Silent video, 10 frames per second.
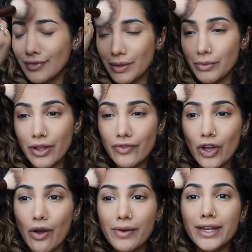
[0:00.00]
I'm not even
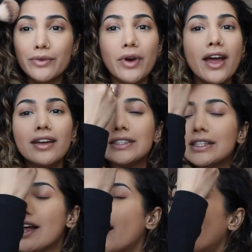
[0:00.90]
going anywhere.
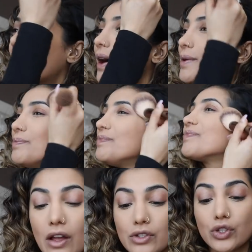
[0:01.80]
I'm
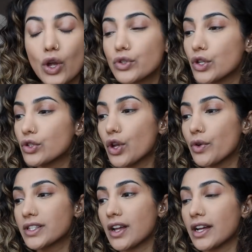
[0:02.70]
so, so, so
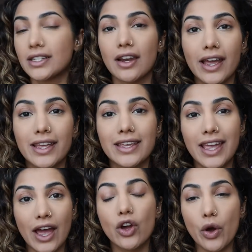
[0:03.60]
excited to like
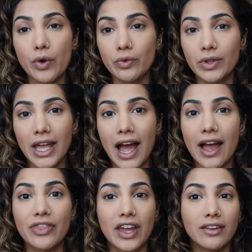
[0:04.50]
get going with
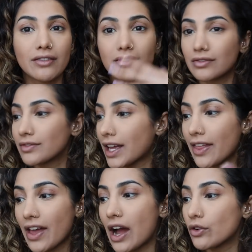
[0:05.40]
that and then
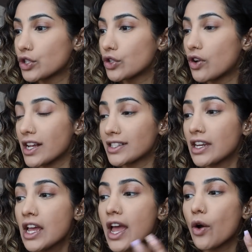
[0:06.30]
get that out to you guys.
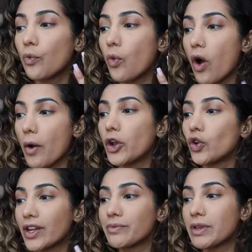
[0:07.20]
And what
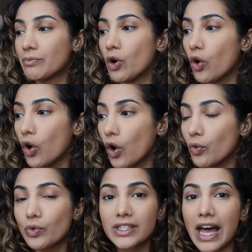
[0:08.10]
annoyed me more
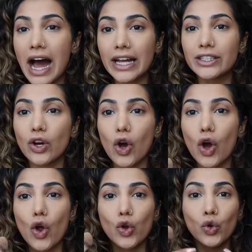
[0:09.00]
was that I'd
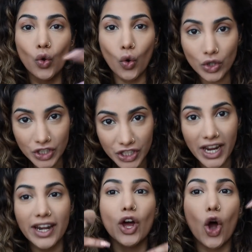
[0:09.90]
launched
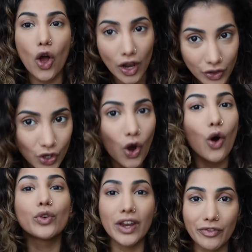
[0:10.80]
it and
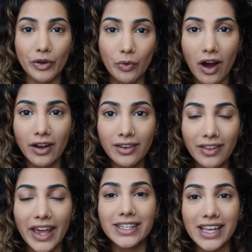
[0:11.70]
told everyone
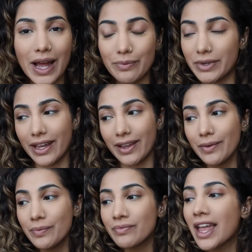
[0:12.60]
that it's
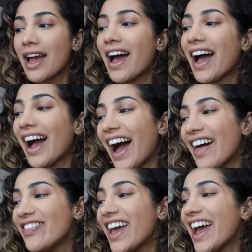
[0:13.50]
happening,
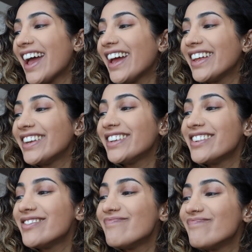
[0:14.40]
and
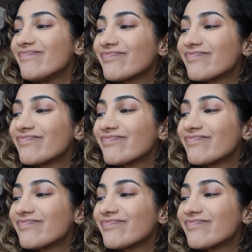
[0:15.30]
then